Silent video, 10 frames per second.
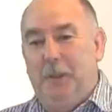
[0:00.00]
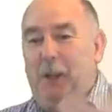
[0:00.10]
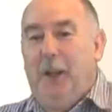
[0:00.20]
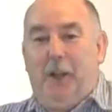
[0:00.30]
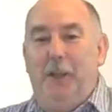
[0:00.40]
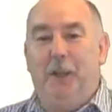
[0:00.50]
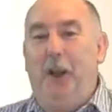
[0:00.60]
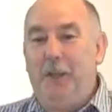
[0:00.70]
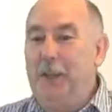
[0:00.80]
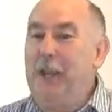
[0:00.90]
I
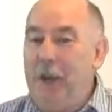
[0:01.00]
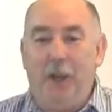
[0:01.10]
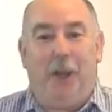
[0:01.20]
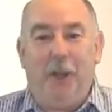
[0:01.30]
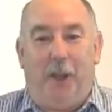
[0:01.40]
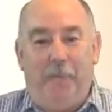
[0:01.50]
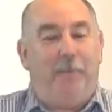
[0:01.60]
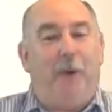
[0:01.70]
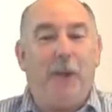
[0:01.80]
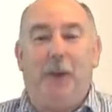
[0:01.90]

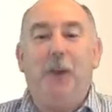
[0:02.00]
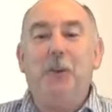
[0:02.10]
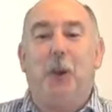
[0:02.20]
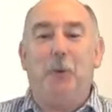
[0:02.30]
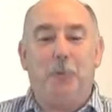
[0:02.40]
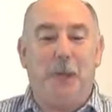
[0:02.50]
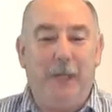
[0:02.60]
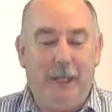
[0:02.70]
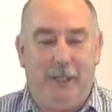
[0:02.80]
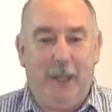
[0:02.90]
don't
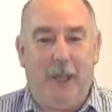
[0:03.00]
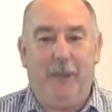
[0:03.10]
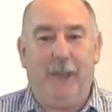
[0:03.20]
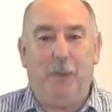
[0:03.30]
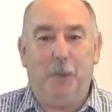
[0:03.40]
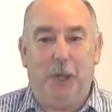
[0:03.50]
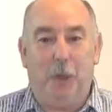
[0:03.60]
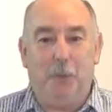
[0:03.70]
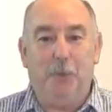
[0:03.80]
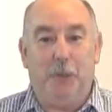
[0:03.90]
comprehend how that would
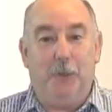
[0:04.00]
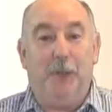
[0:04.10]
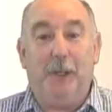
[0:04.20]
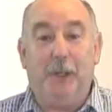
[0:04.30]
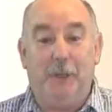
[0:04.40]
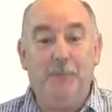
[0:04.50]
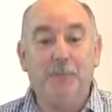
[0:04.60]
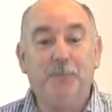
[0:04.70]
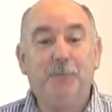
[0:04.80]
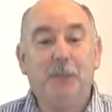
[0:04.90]
help theoretically.
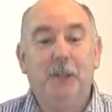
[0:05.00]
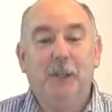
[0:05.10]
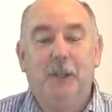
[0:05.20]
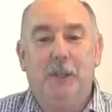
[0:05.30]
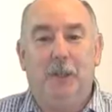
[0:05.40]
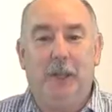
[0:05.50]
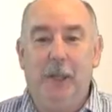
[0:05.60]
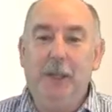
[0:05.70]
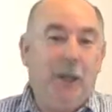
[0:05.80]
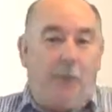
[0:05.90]

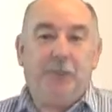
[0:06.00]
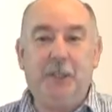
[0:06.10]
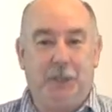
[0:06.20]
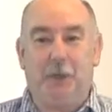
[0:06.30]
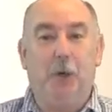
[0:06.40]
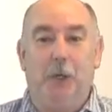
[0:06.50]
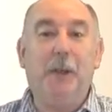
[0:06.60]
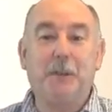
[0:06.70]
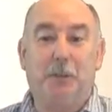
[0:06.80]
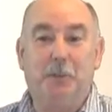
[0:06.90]
Okay, now obviously a stronger
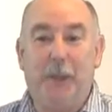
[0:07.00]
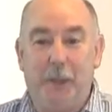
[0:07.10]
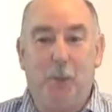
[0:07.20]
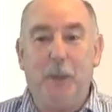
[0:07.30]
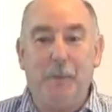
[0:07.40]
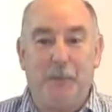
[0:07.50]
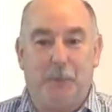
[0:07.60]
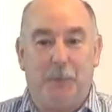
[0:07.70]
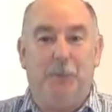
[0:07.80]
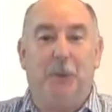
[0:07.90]
muscle is better than a weak
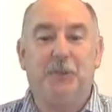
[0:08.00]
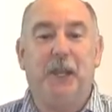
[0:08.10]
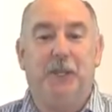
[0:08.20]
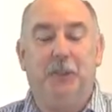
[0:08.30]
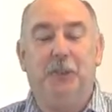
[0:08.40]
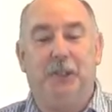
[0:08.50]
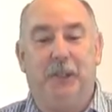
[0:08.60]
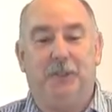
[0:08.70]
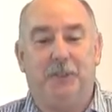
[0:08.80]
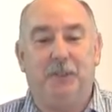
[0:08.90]
muscle, so I'm not saying doing the
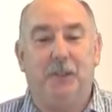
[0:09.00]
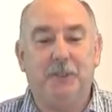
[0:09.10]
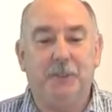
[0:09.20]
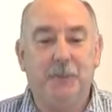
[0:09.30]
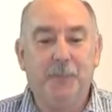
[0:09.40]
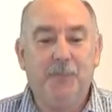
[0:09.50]
exercises.